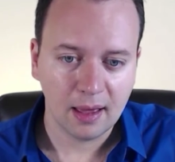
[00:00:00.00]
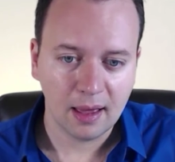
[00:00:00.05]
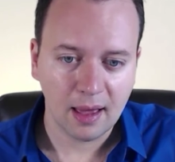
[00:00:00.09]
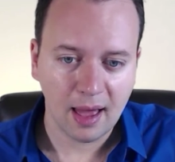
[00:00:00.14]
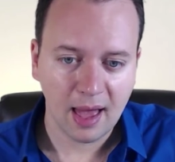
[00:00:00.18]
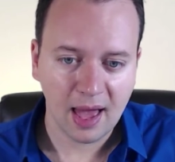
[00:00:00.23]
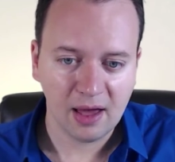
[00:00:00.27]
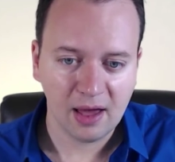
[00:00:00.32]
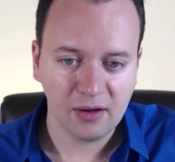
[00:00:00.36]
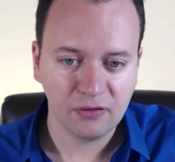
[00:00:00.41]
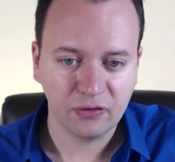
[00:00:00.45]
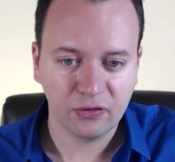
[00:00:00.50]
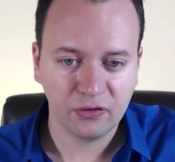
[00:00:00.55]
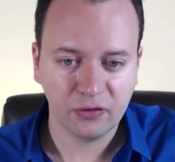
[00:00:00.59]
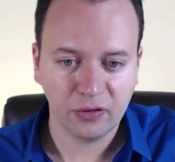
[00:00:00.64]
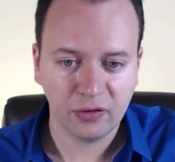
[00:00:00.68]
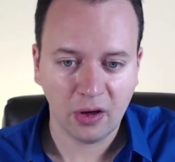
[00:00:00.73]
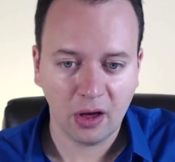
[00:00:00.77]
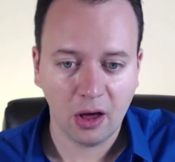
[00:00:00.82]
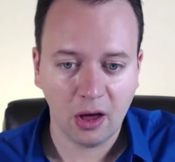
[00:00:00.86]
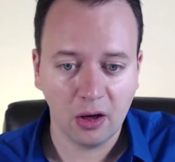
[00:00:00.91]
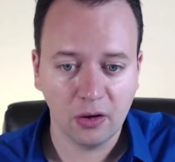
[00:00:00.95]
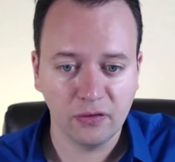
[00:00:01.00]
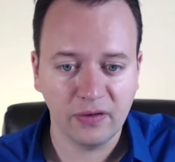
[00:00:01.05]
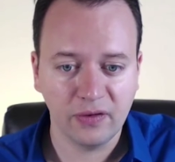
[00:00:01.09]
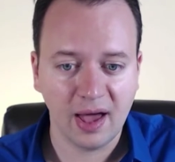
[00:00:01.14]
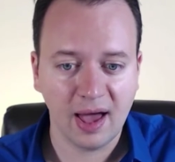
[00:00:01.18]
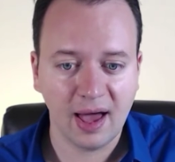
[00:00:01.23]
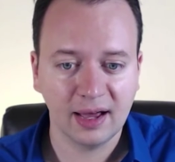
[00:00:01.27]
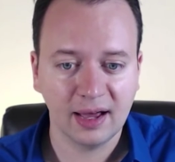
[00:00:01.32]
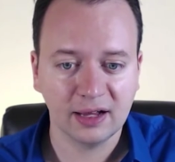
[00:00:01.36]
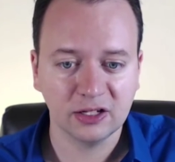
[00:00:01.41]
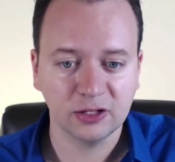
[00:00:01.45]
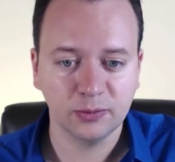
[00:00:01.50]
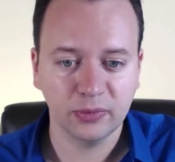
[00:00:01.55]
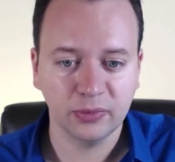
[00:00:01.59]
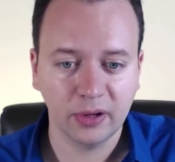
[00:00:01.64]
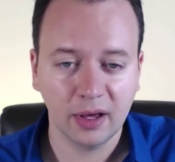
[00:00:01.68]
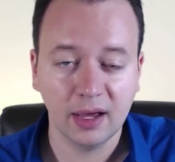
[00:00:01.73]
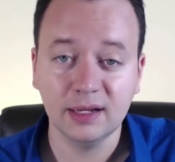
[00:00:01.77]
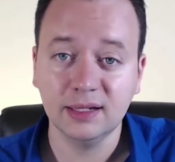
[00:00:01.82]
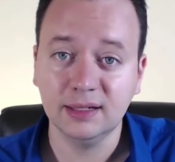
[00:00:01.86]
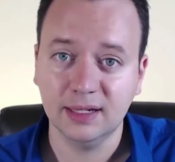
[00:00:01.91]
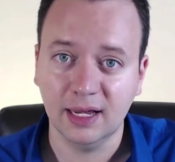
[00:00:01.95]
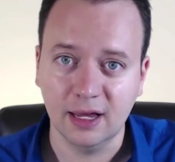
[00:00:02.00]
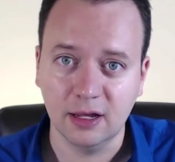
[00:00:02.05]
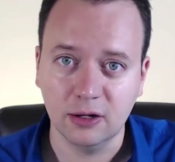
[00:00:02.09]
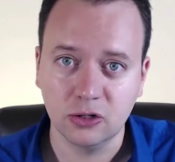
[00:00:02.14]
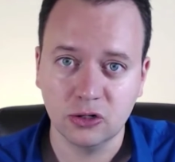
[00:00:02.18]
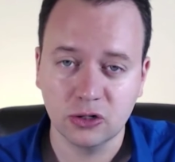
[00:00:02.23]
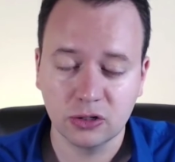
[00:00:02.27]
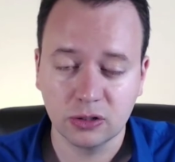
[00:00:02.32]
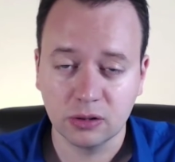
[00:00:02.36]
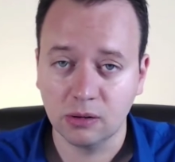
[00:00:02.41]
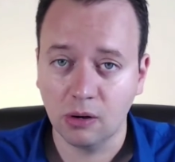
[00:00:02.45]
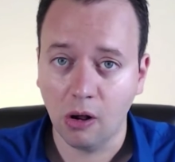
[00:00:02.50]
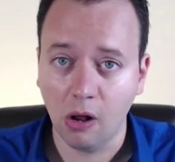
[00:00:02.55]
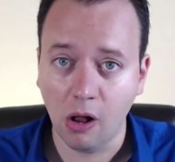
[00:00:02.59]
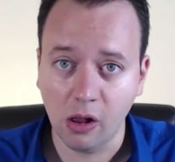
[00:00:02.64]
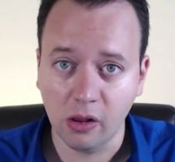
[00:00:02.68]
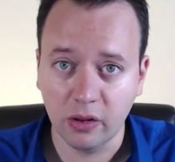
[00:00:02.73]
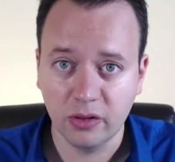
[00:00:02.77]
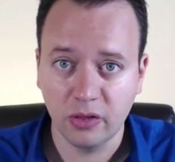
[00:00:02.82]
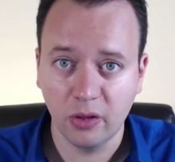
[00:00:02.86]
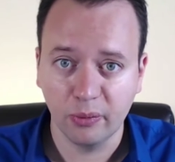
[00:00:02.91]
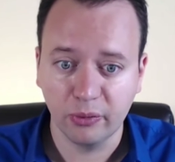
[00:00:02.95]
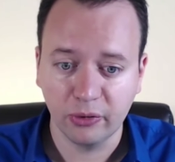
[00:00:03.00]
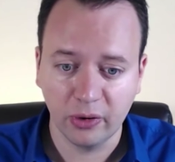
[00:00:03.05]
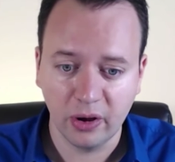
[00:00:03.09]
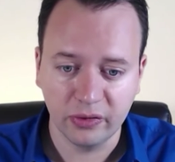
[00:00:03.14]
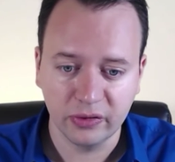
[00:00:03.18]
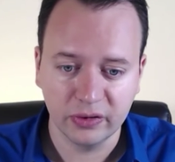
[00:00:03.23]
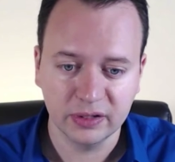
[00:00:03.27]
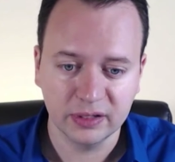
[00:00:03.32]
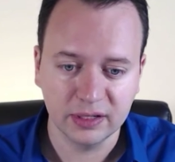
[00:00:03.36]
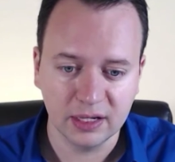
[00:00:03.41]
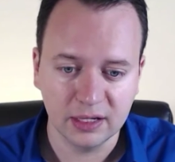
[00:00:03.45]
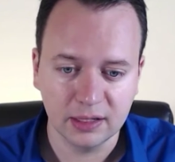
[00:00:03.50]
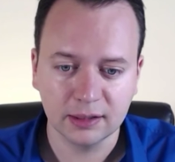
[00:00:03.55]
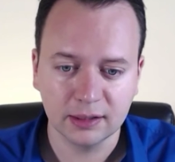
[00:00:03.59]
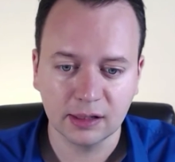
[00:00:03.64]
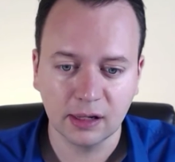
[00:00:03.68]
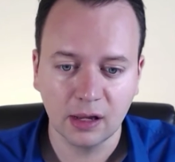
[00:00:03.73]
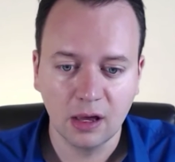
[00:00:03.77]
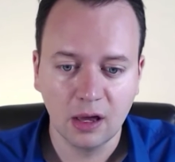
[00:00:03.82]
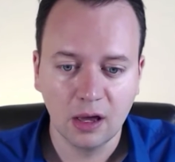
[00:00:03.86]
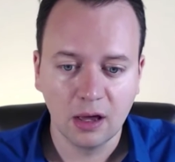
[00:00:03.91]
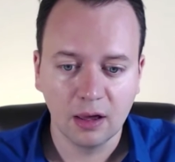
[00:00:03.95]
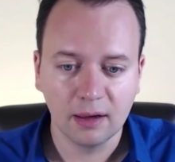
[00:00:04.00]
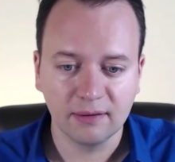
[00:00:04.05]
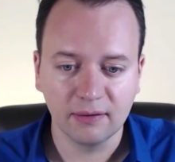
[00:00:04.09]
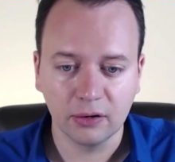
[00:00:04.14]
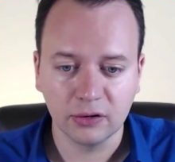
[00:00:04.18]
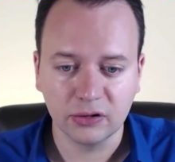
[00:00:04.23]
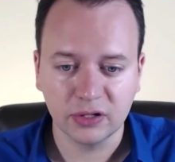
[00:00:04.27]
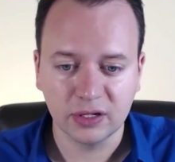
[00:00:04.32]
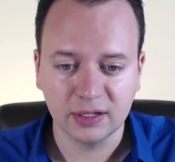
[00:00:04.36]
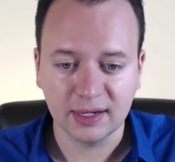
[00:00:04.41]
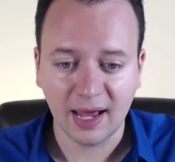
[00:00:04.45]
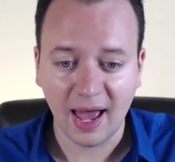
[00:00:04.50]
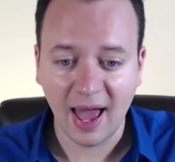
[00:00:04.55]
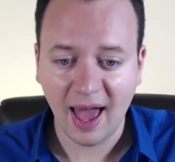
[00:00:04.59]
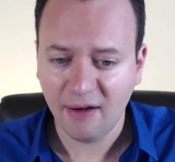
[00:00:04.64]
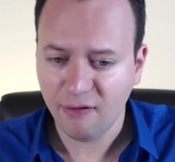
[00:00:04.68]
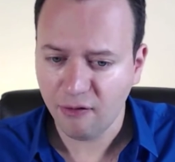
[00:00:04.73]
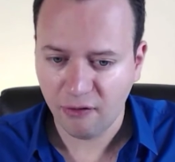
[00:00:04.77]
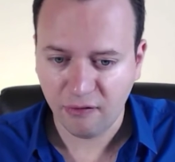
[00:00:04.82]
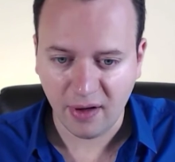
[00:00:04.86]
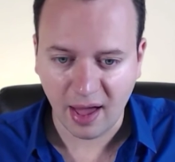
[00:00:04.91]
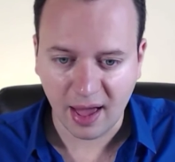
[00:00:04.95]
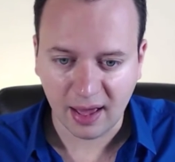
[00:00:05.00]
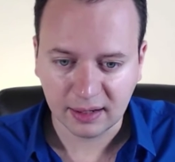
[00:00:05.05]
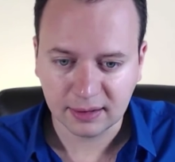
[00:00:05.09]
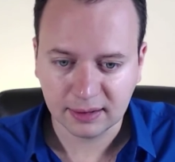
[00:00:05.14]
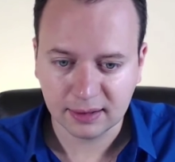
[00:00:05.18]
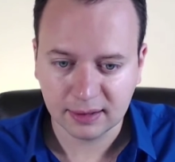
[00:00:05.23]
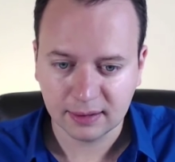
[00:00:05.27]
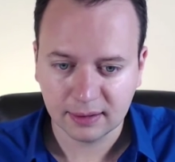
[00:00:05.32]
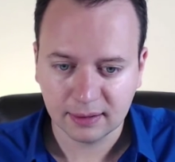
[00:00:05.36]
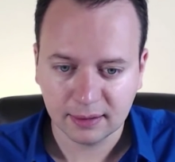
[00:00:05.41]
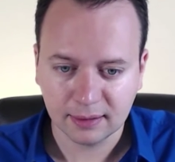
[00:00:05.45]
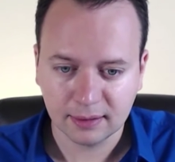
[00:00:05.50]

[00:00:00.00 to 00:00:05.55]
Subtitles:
f of x plus h, all in the parentheses, versus f of x